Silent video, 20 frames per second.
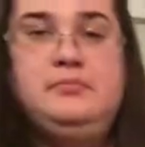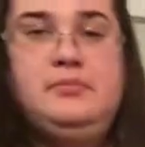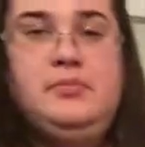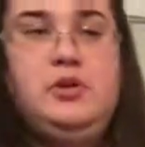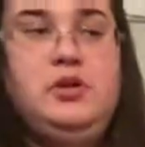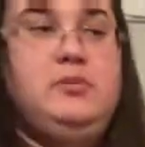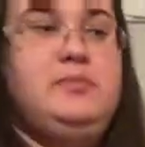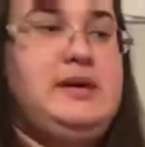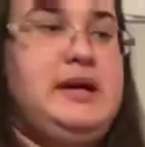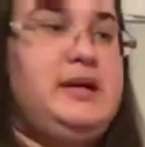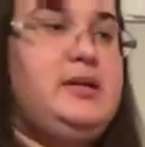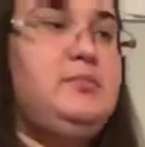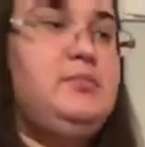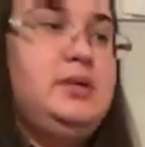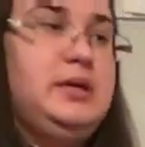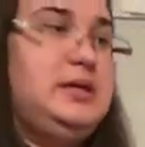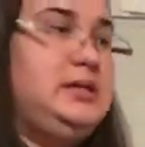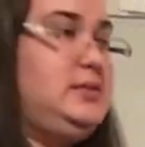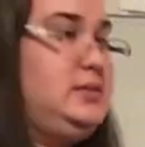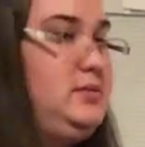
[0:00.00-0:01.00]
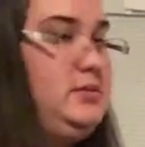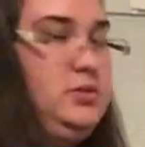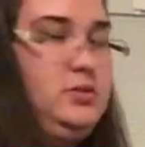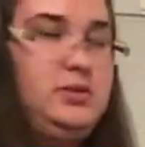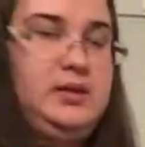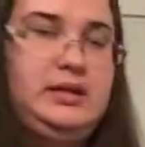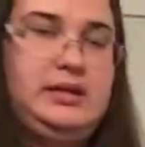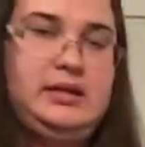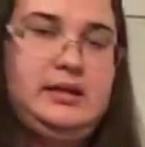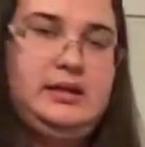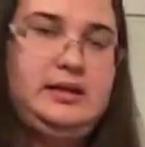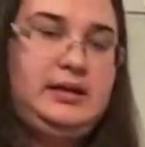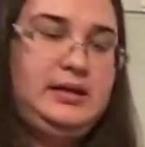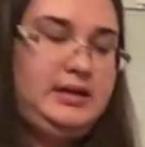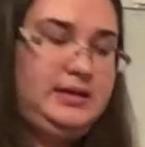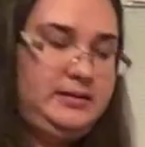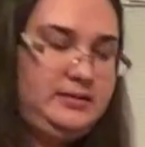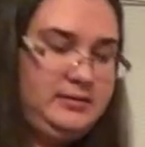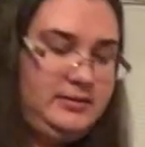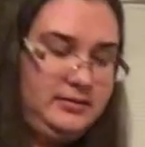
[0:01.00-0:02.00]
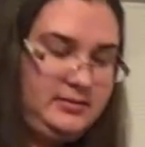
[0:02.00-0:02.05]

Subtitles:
Put them back in place. Do it again and again.